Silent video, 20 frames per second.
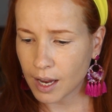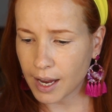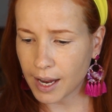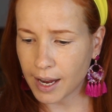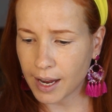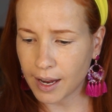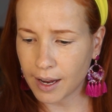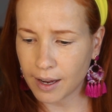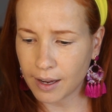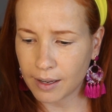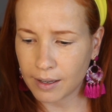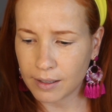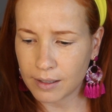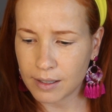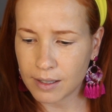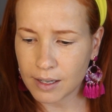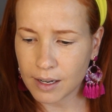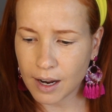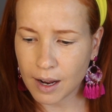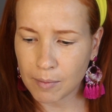
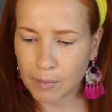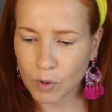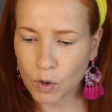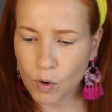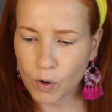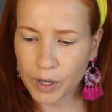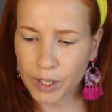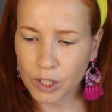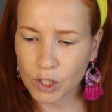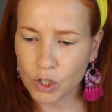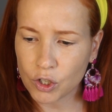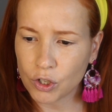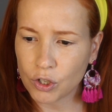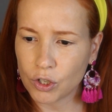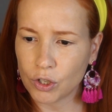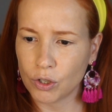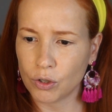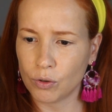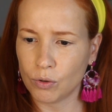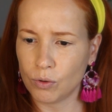And I'm going to
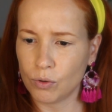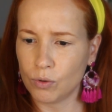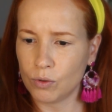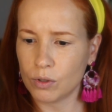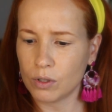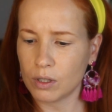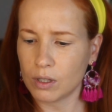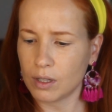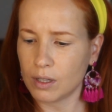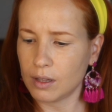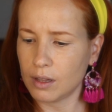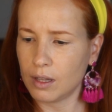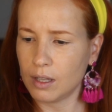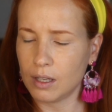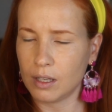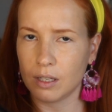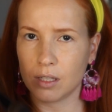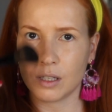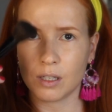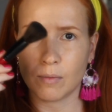use
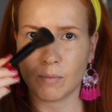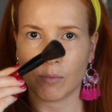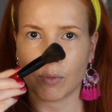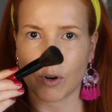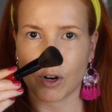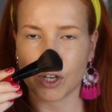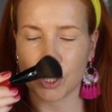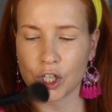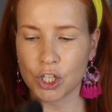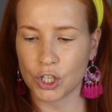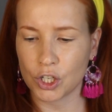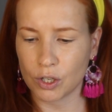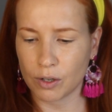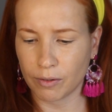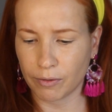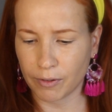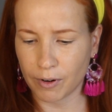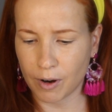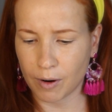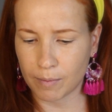this brush
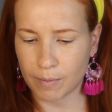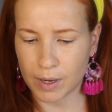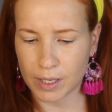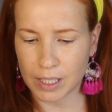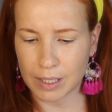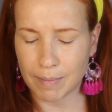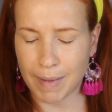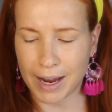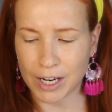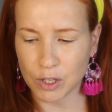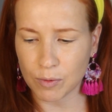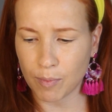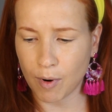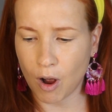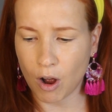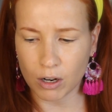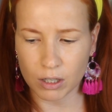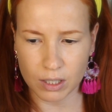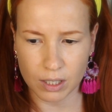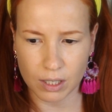from
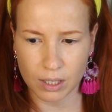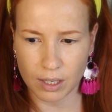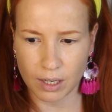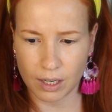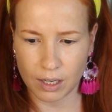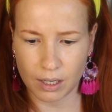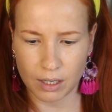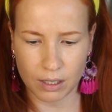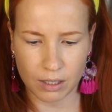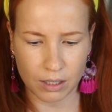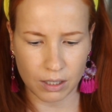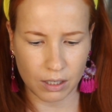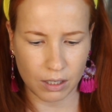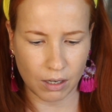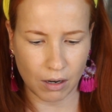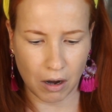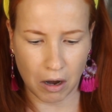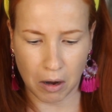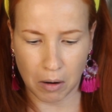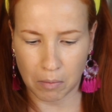Smashbox. Is